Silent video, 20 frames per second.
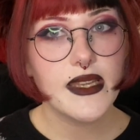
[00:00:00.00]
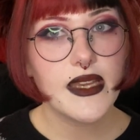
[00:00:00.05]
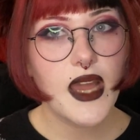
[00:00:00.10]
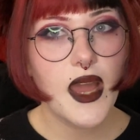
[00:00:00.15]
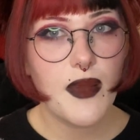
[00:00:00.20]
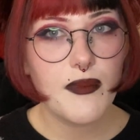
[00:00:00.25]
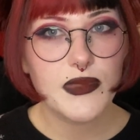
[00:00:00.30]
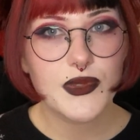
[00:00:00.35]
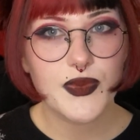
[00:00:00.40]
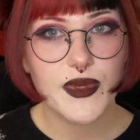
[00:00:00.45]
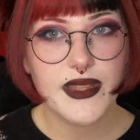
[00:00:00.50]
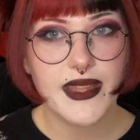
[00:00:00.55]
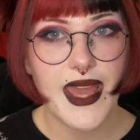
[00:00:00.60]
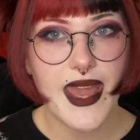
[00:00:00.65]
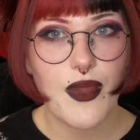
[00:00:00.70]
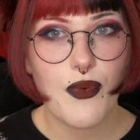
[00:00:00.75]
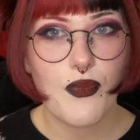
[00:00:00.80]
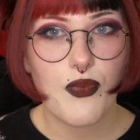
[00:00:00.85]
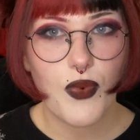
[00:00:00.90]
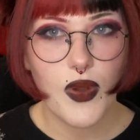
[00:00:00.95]
comes with
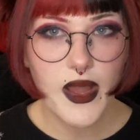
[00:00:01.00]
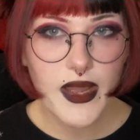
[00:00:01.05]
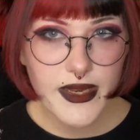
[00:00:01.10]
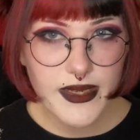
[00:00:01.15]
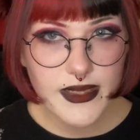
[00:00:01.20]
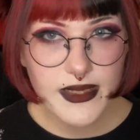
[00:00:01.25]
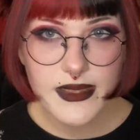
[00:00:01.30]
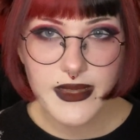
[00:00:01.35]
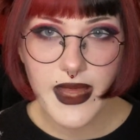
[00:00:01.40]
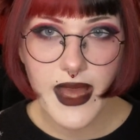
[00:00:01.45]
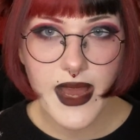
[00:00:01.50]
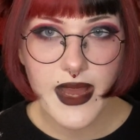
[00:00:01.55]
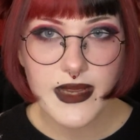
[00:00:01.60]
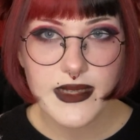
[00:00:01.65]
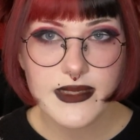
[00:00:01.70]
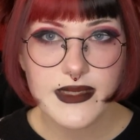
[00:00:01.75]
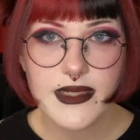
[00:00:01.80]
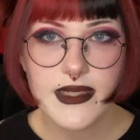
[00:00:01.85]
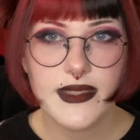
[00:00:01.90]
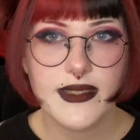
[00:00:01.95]
a wine
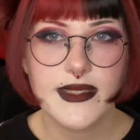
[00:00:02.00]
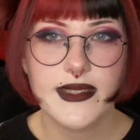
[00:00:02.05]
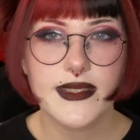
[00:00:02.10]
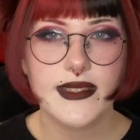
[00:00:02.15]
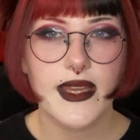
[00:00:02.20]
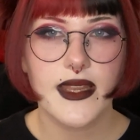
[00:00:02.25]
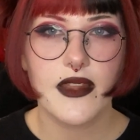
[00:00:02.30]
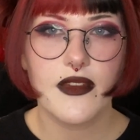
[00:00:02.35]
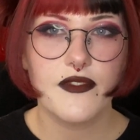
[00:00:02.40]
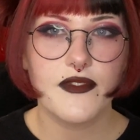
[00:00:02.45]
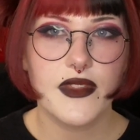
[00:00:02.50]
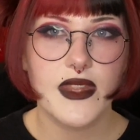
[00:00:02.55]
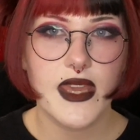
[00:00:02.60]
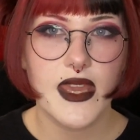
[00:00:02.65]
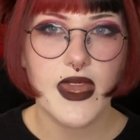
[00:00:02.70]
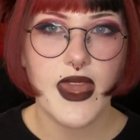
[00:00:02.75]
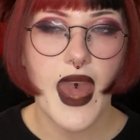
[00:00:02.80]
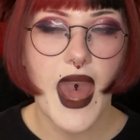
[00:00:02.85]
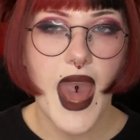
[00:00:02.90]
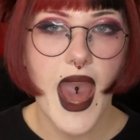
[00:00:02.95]
glass instead of
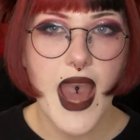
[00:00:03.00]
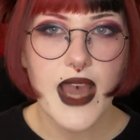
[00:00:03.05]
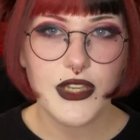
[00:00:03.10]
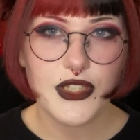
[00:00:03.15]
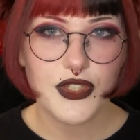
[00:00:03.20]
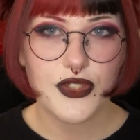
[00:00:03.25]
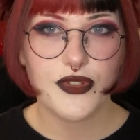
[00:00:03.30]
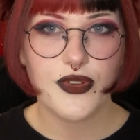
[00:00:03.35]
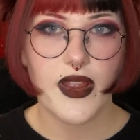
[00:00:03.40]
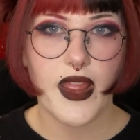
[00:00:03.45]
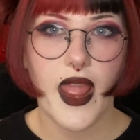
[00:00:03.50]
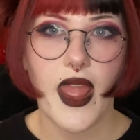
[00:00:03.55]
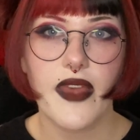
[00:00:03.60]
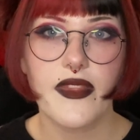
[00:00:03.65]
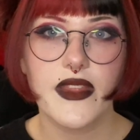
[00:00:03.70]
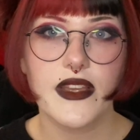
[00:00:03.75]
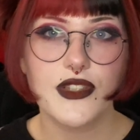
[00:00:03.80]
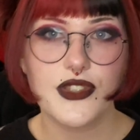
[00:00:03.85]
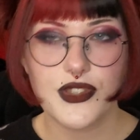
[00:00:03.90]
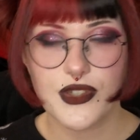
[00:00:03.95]
the ashtray
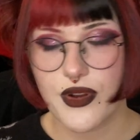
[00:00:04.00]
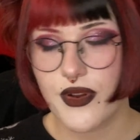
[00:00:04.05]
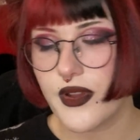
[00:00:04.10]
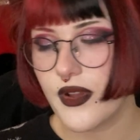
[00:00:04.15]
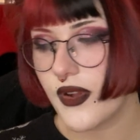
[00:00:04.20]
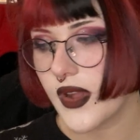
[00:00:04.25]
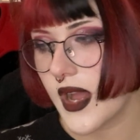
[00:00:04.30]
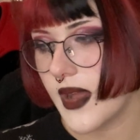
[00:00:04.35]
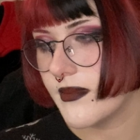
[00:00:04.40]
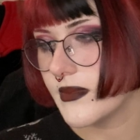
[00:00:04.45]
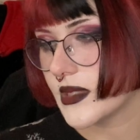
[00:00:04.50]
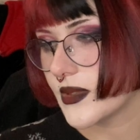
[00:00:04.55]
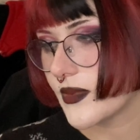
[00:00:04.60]
that Juriel comes